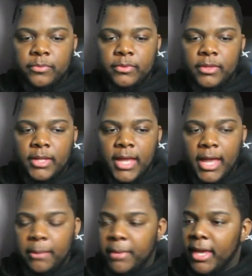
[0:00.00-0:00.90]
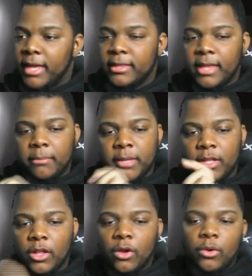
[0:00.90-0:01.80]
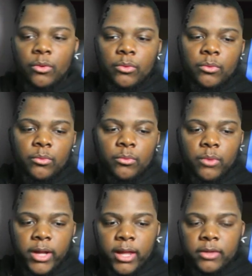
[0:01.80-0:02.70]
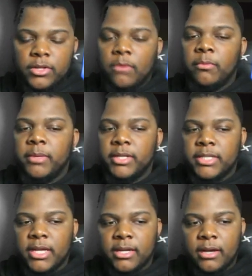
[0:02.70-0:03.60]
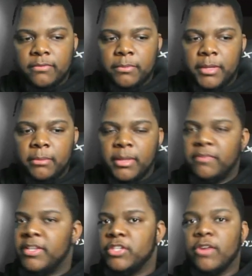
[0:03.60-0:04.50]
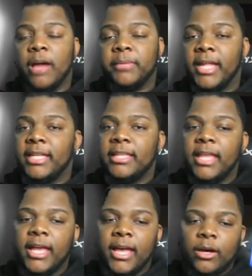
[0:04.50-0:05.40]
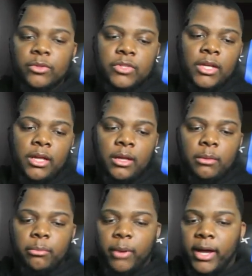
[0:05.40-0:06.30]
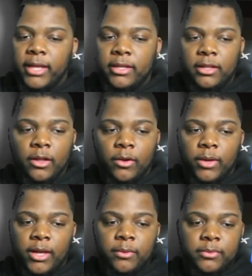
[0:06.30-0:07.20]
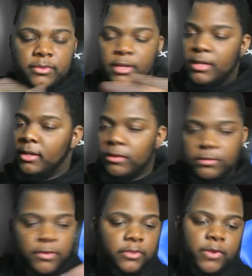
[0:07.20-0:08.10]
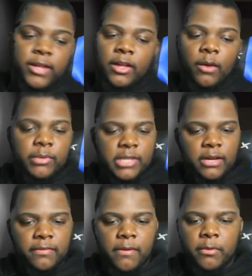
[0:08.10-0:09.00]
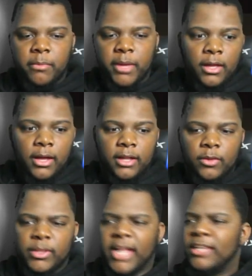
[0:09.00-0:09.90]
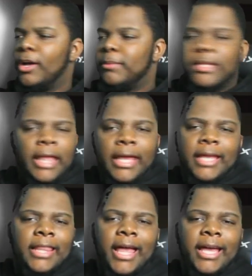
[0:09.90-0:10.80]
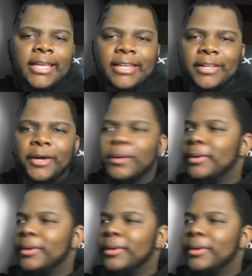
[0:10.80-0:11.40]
Yeah, man. Let me know what else y'all want me to check out from him, if he's dropped anything else. But, you know, it feels great to always hear from him, man. I know a lot of y'all be thinking, like, you know,